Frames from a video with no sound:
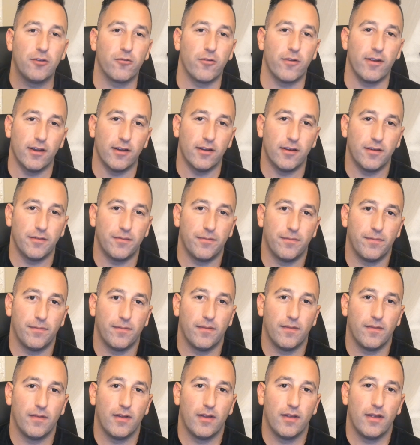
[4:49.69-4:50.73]
treated
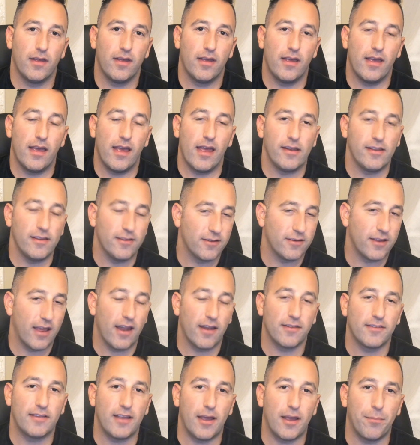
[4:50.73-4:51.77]
and he's got
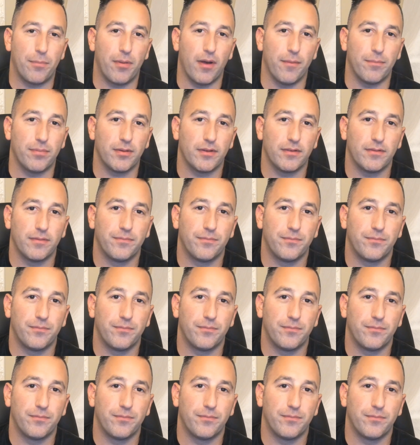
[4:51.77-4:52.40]
to step up.